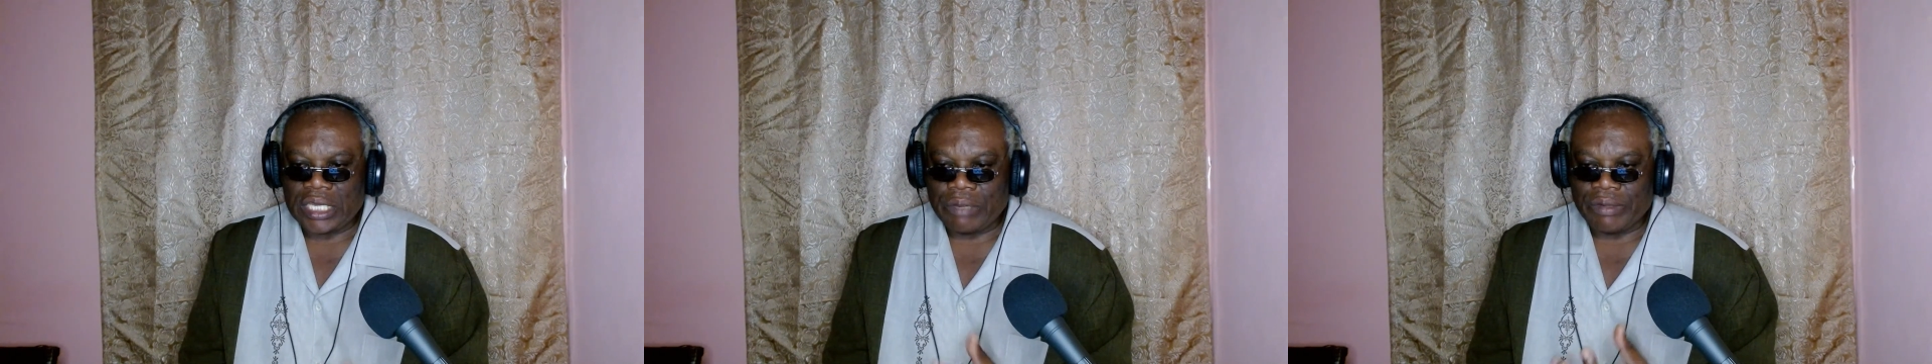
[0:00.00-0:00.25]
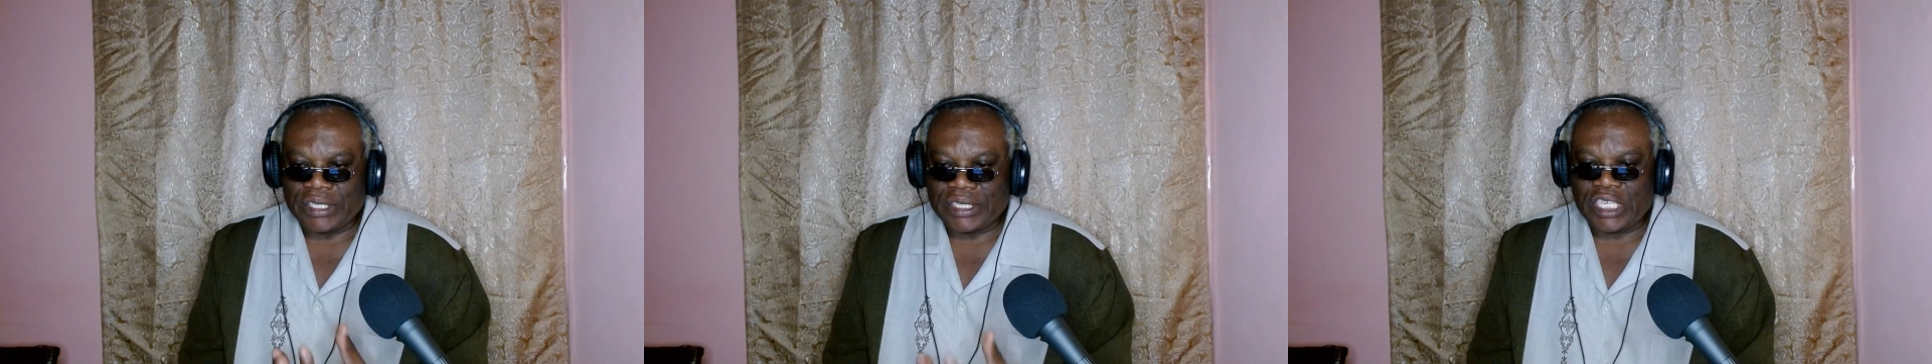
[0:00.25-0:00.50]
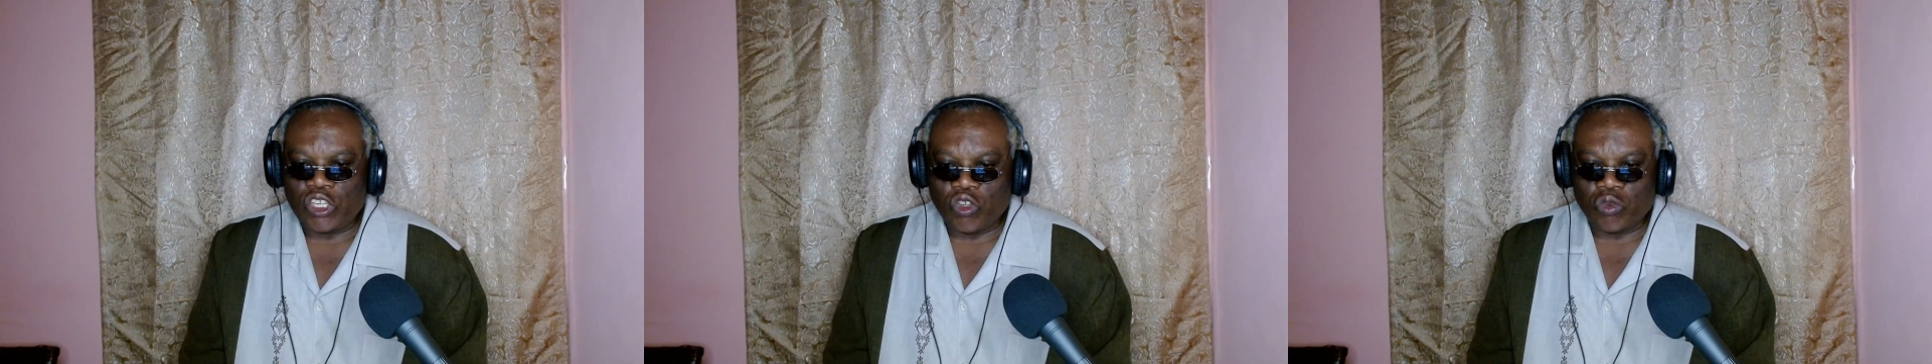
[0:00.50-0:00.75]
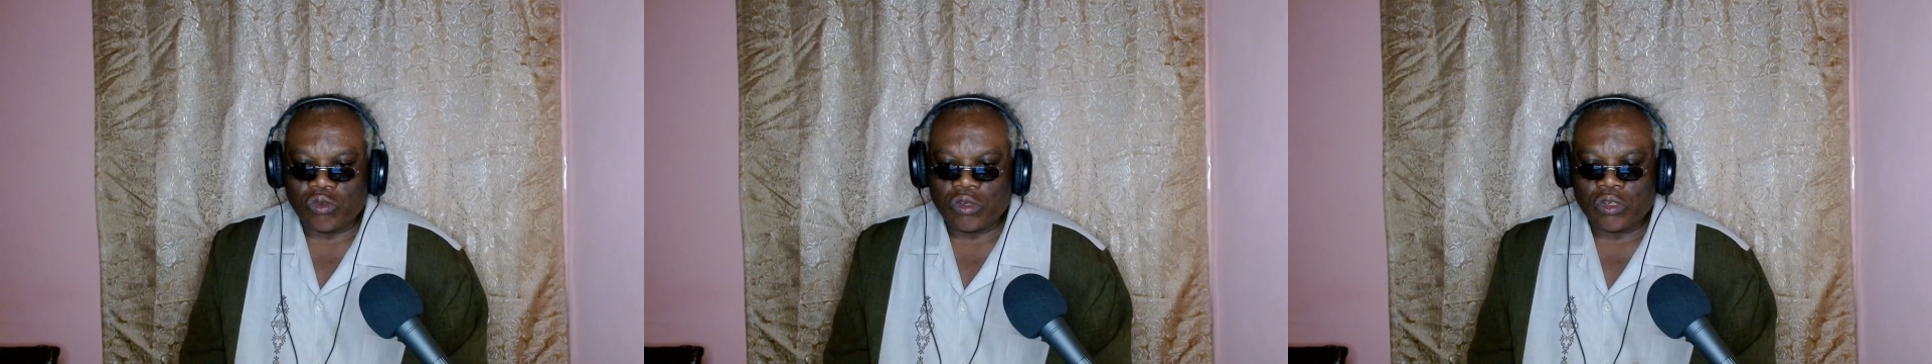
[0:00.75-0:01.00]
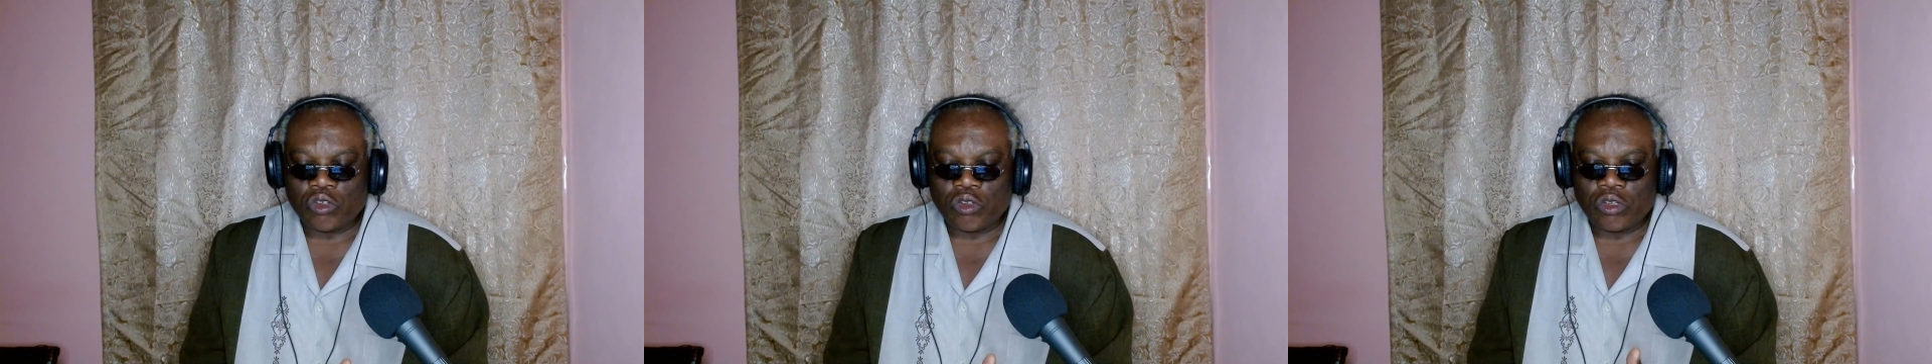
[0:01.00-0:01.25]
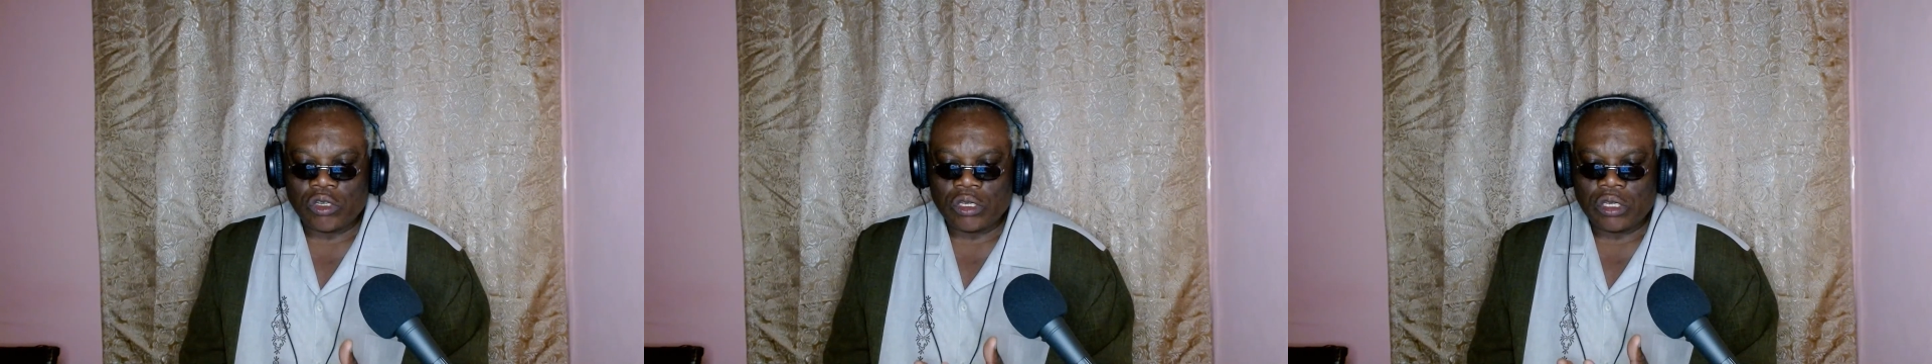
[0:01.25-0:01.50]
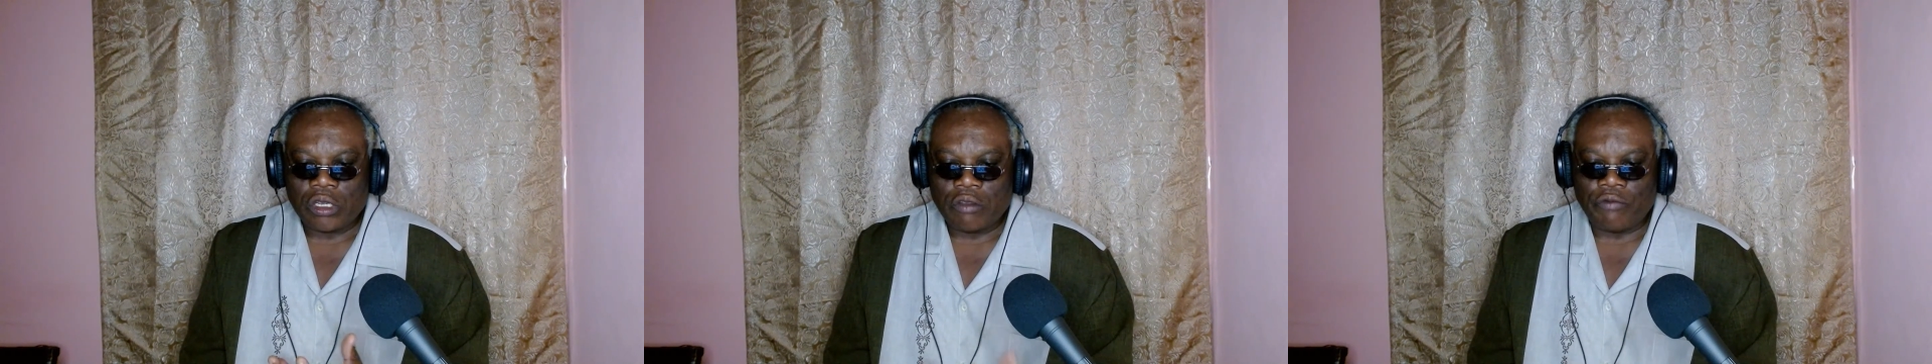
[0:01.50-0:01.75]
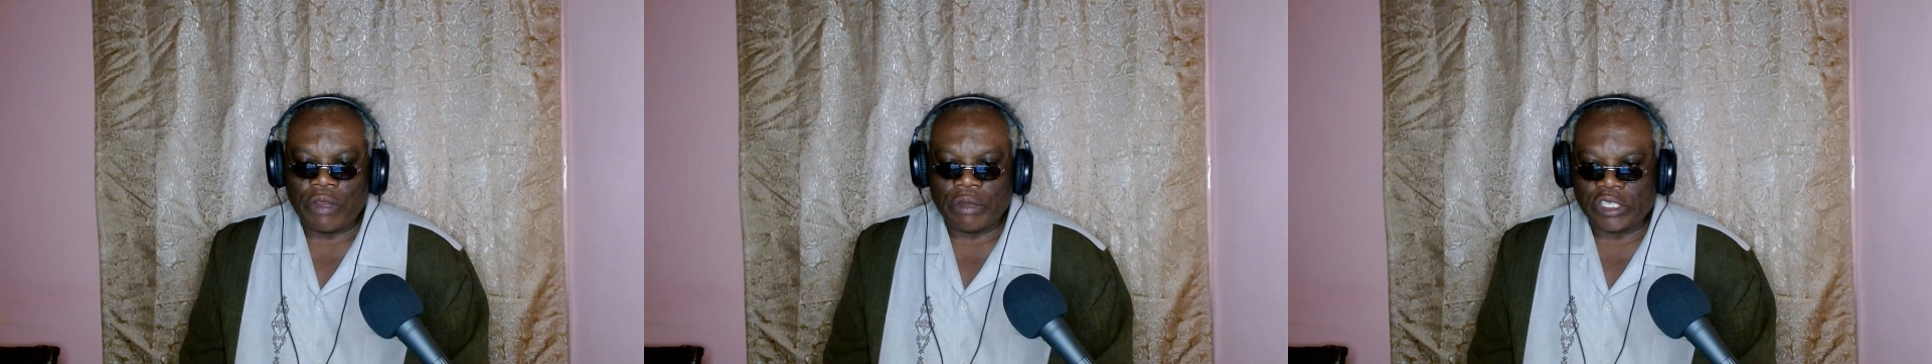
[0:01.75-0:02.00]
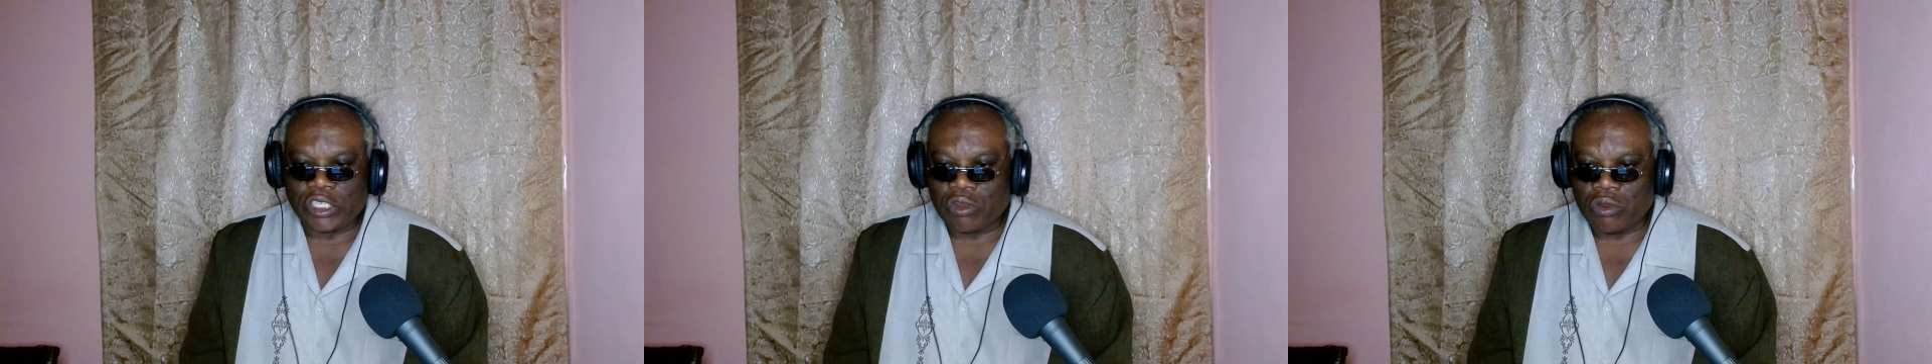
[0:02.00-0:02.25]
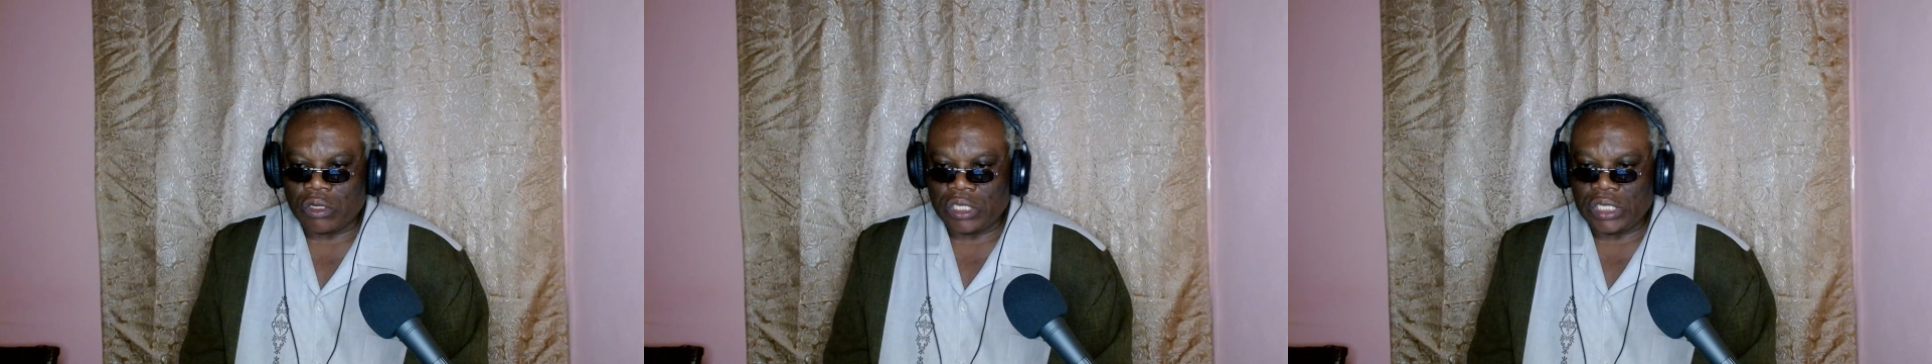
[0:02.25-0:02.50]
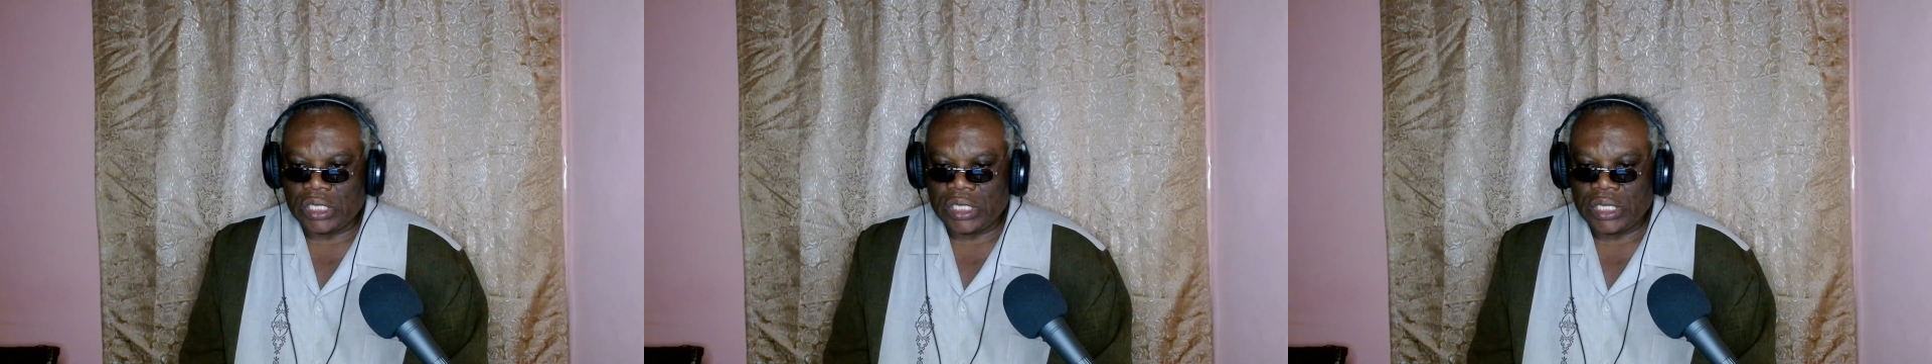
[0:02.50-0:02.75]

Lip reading: I will see you very shortly